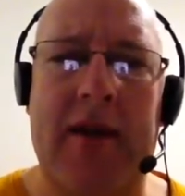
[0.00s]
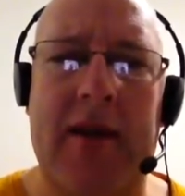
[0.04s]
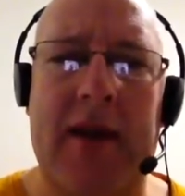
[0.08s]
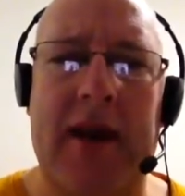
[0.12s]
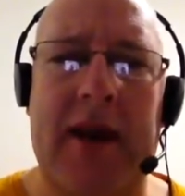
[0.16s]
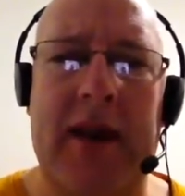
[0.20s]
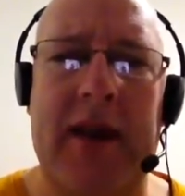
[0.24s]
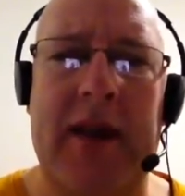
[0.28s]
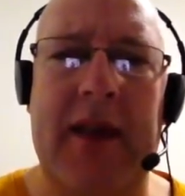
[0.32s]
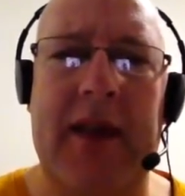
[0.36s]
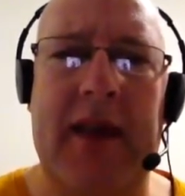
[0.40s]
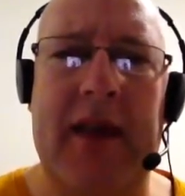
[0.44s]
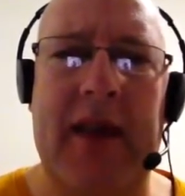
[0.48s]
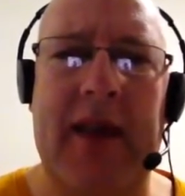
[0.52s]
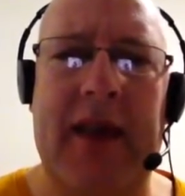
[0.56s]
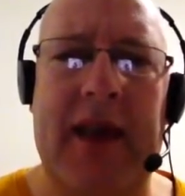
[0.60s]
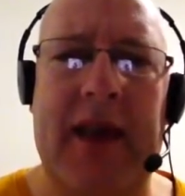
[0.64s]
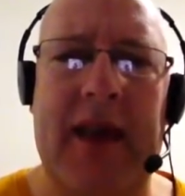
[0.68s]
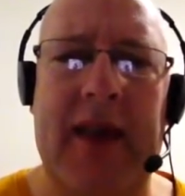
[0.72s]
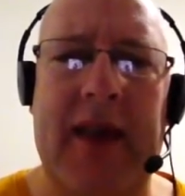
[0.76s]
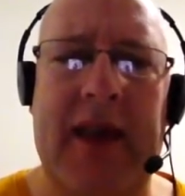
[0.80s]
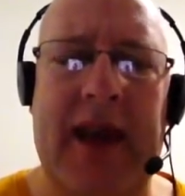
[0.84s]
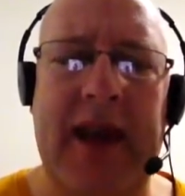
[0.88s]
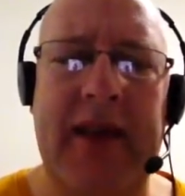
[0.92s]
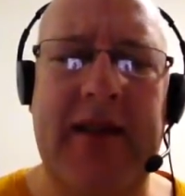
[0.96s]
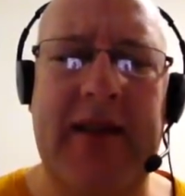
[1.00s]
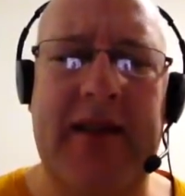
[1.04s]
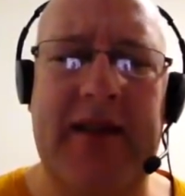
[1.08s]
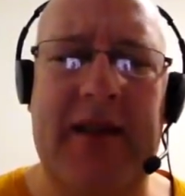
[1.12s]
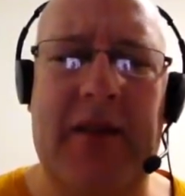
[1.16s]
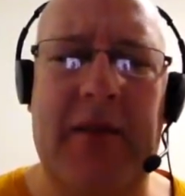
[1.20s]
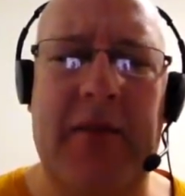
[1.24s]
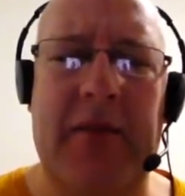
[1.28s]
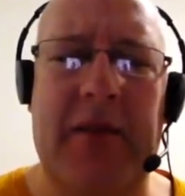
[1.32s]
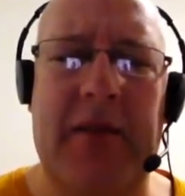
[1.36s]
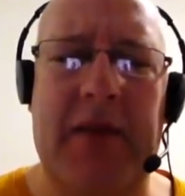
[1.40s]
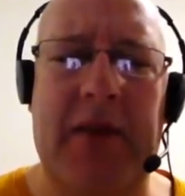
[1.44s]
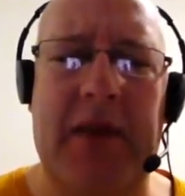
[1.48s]
and that's
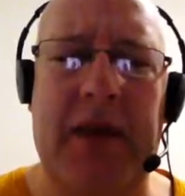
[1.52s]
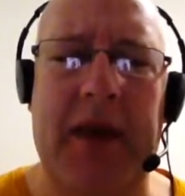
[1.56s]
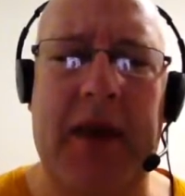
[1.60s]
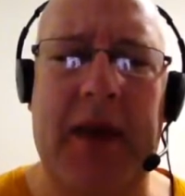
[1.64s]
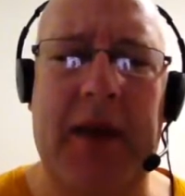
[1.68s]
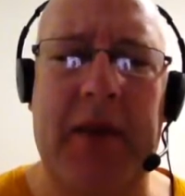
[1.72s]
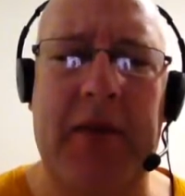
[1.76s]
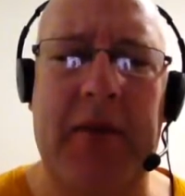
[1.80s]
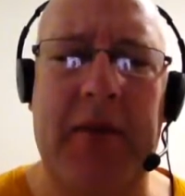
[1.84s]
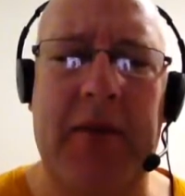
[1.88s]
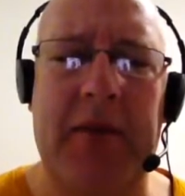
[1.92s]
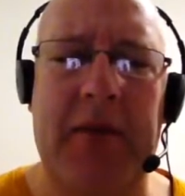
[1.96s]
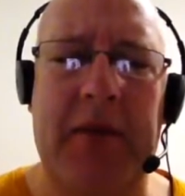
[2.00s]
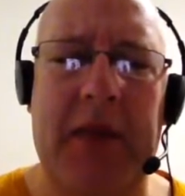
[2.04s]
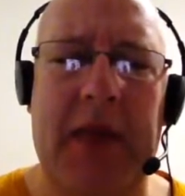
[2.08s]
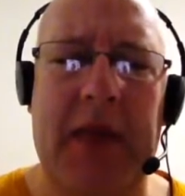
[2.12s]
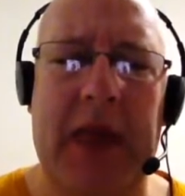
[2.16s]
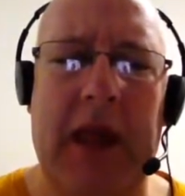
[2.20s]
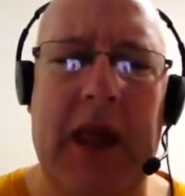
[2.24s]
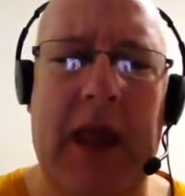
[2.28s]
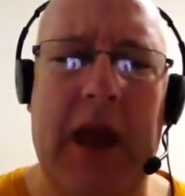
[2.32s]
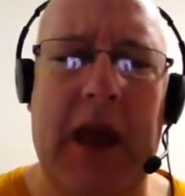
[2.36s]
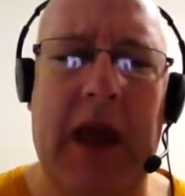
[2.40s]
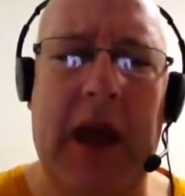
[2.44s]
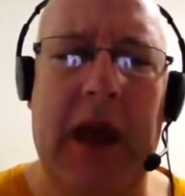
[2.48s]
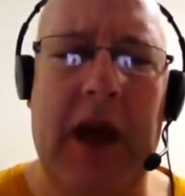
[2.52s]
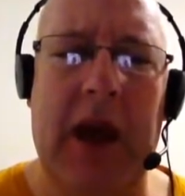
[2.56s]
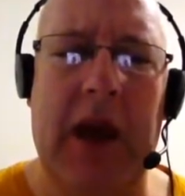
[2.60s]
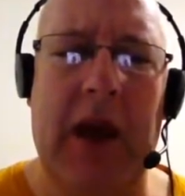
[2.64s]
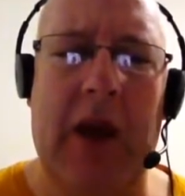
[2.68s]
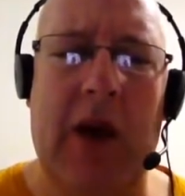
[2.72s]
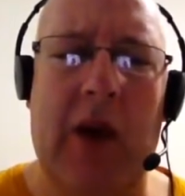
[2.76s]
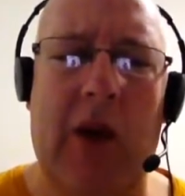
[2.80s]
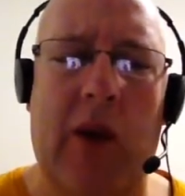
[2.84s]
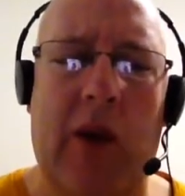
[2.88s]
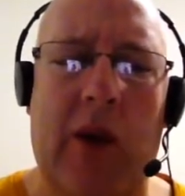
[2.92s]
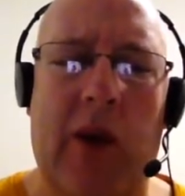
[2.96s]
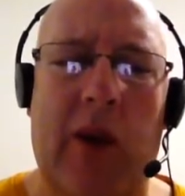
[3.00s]
something
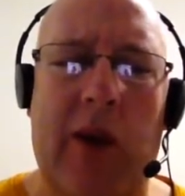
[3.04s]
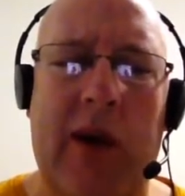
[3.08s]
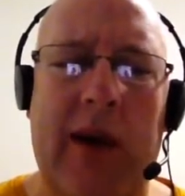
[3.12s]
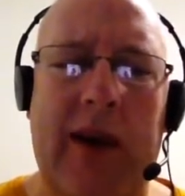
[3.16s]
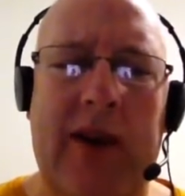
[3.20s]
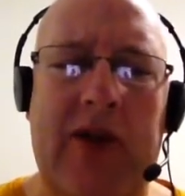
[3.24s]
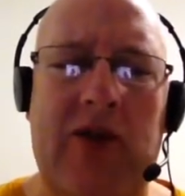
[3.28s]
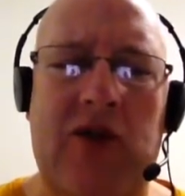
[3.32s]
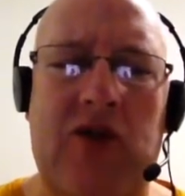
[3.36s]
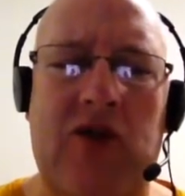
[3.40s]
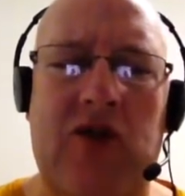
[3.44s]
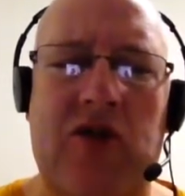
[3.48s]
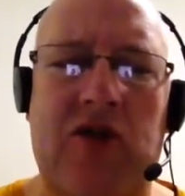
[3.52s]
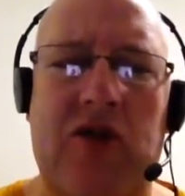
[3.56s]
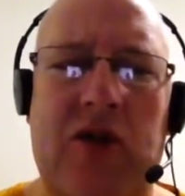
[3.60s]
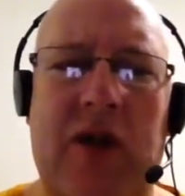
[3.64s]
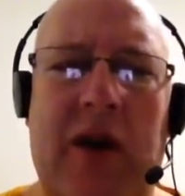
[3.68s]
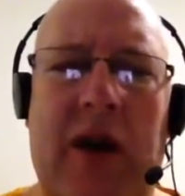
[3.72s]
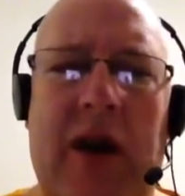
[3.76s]
which